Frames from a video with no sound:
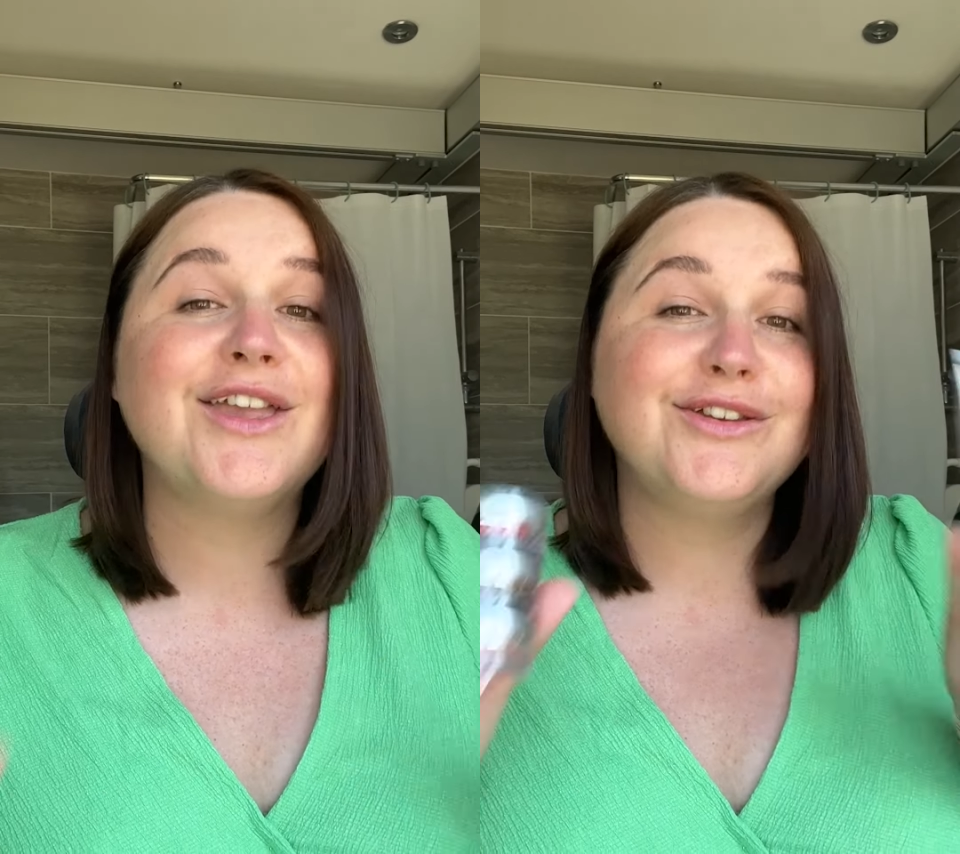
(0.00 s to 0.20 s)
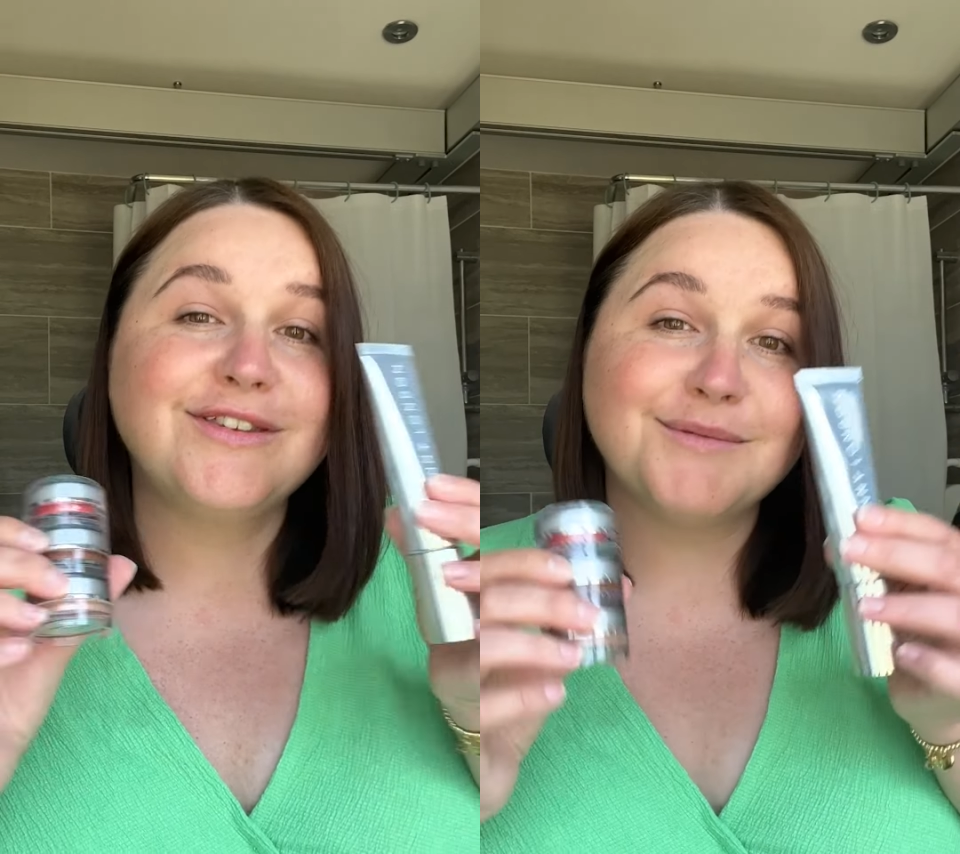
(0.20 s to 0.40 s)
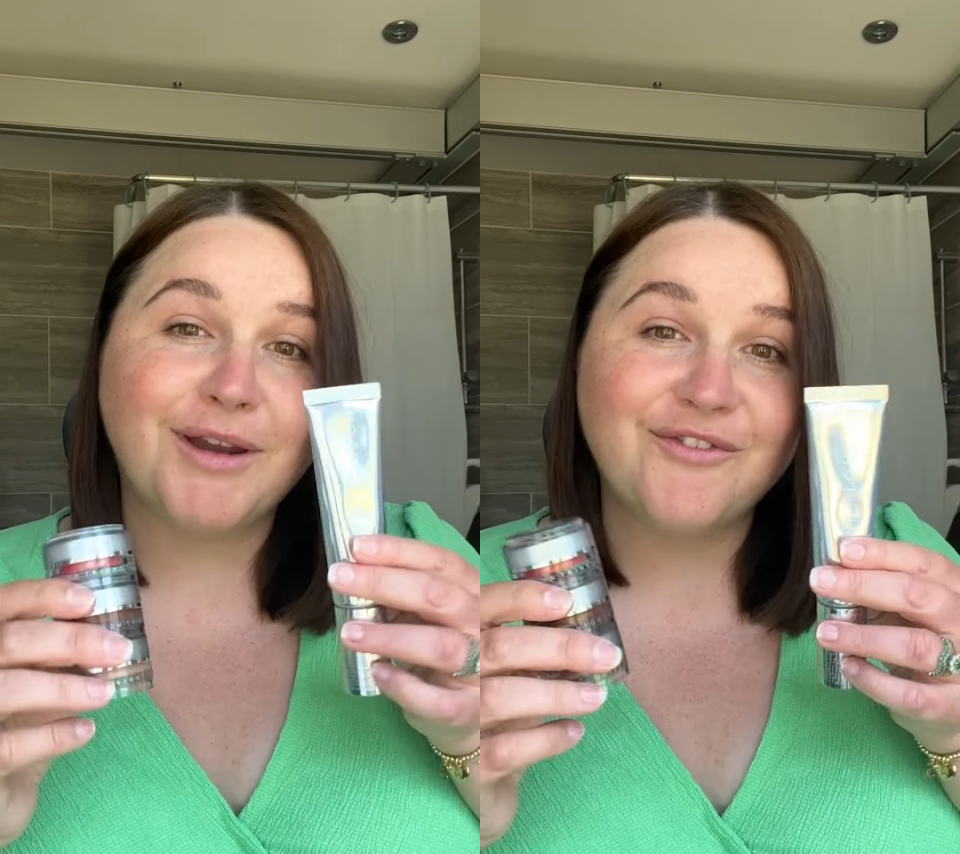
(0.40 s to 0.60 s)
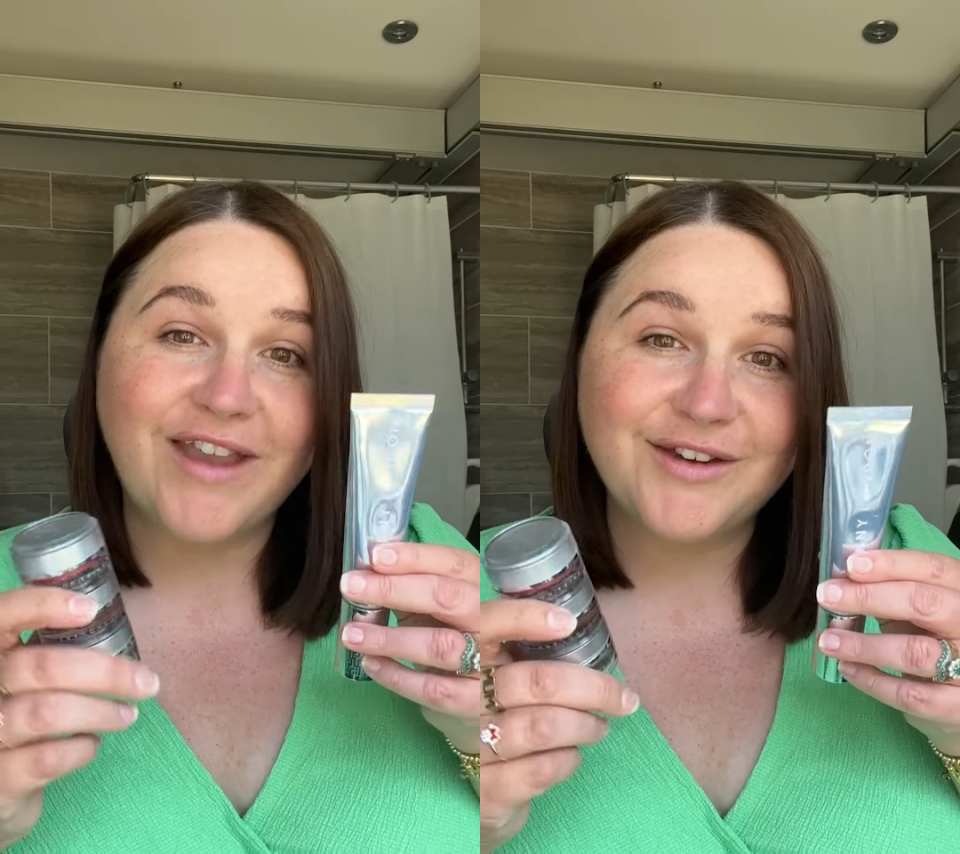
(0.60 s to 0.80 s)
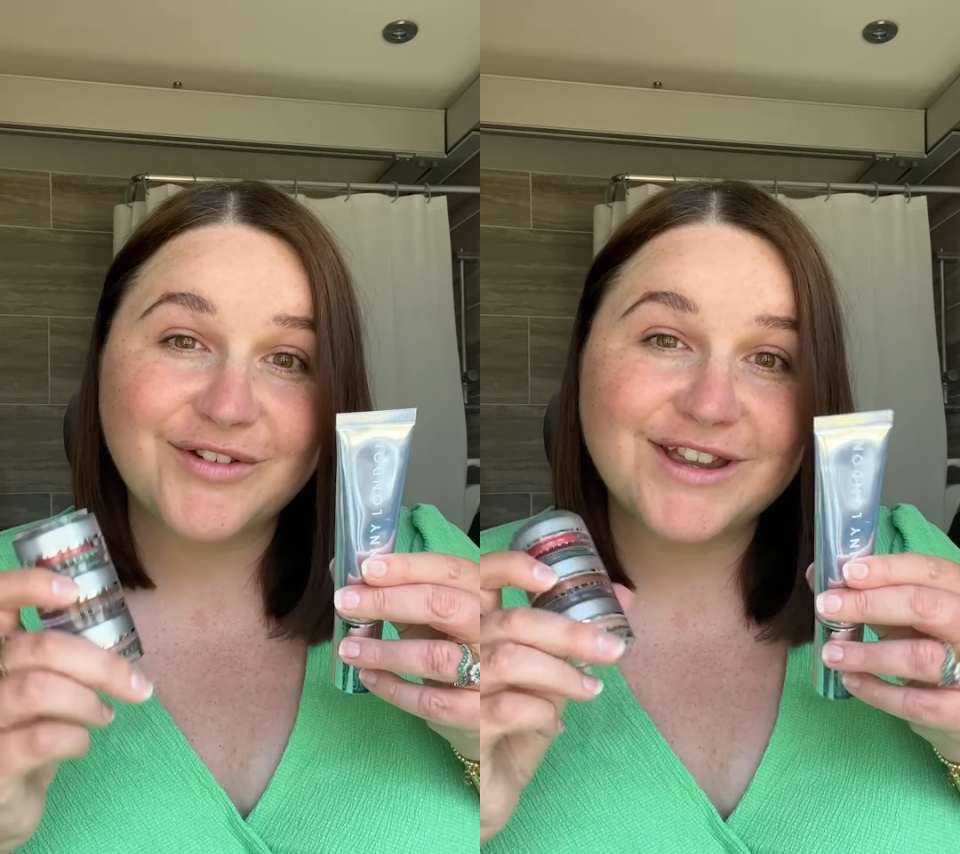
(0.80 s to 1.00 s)
using my
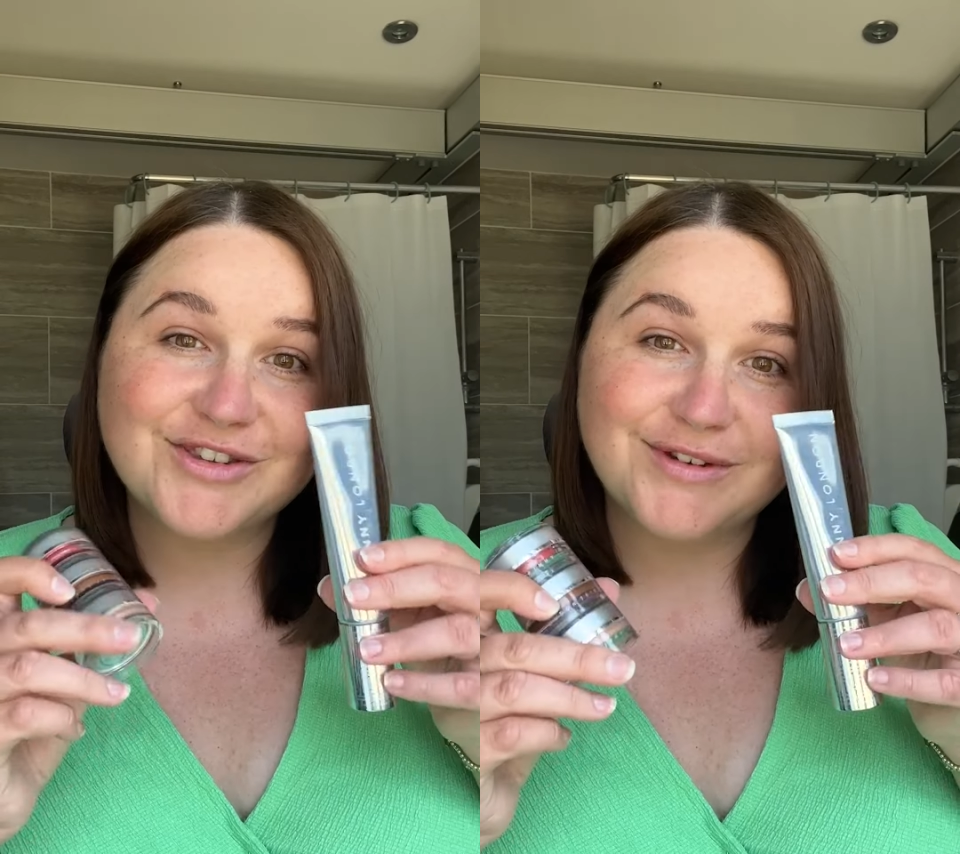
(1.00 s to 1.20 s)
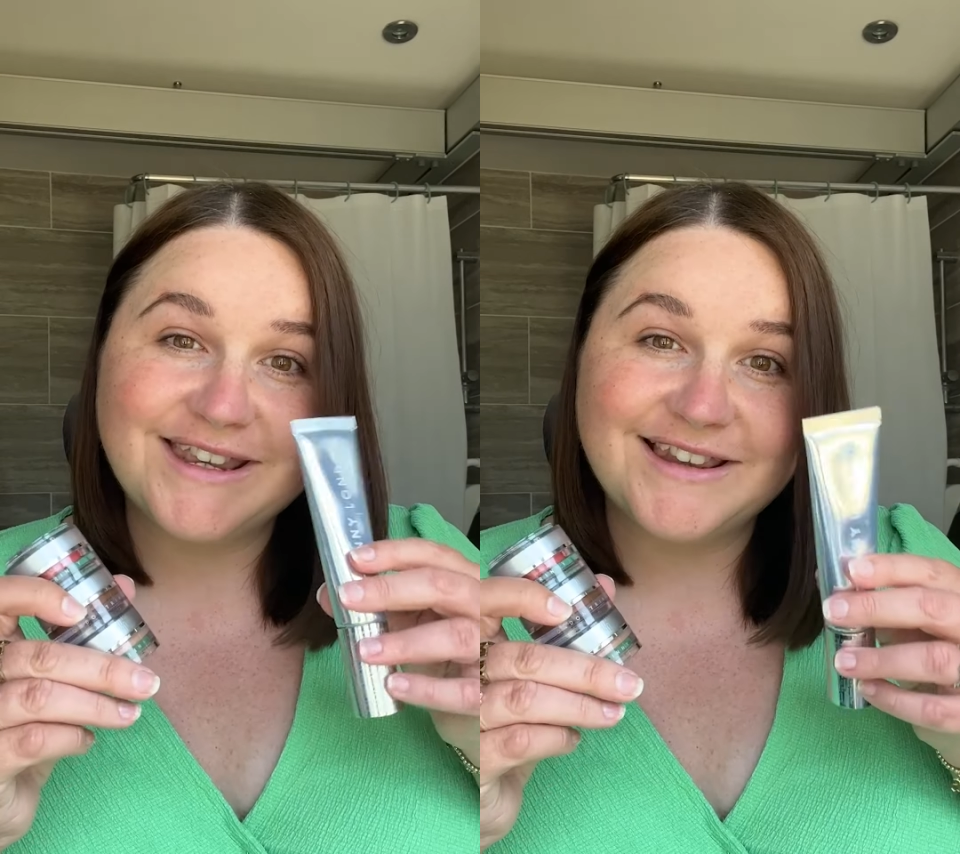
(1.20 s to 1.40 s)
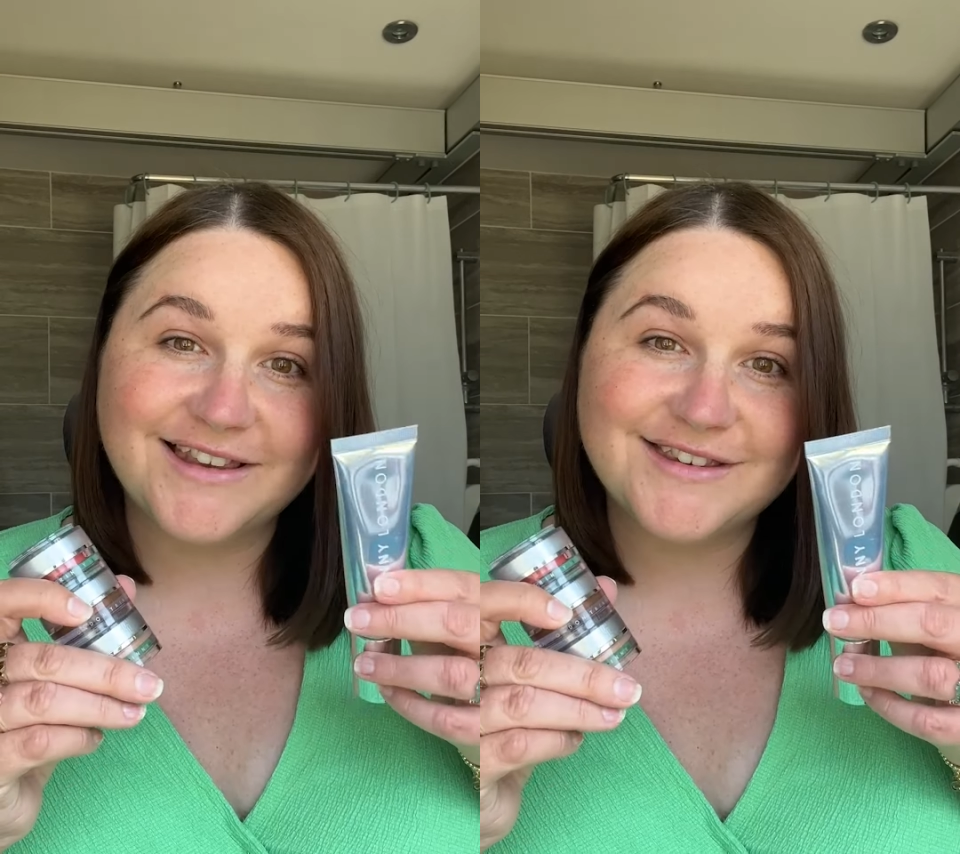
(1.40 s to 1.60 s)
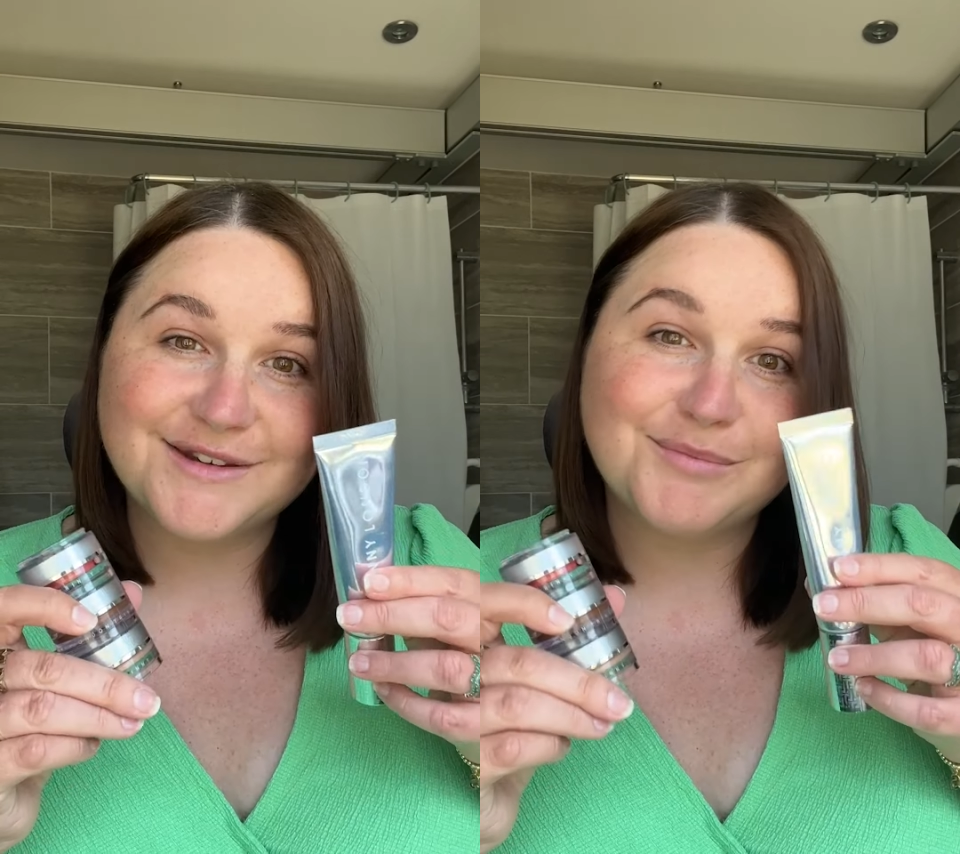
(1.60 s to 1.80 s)
favourite Trinny London